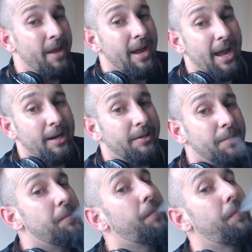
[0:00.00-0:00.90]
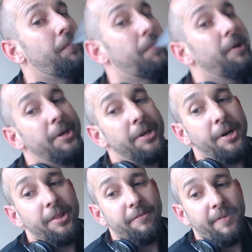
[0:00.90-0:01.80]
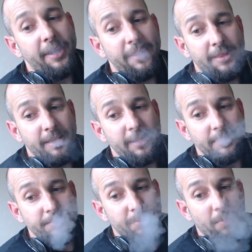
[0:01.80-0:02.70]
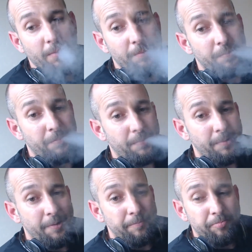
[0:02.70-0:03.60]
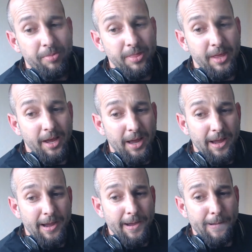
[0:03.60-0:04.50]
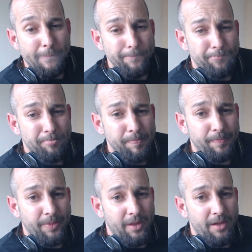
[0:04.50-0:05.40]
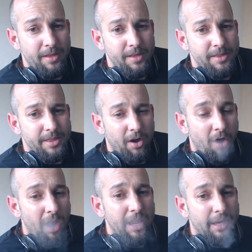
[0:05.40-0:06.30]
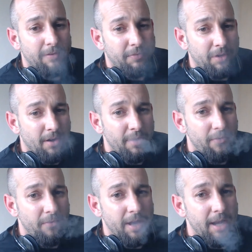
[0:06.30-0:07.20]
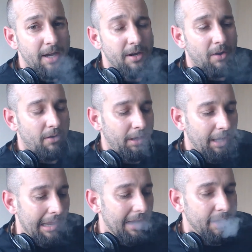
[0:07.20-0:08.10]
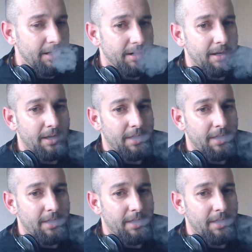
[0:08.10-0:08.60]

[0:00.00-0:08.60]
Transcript: And the funny thing is, or the the Holic, if you go and read online,